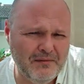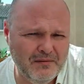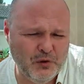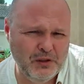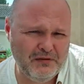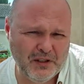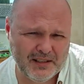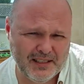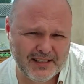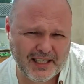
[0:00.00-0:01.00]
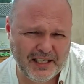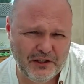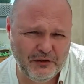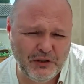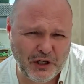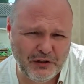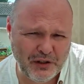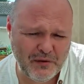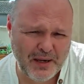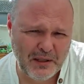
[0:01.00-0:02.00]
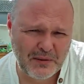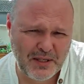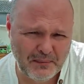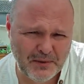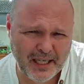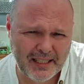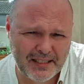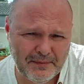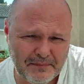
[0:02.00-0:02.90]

what you've got to say if you don't know about your subject?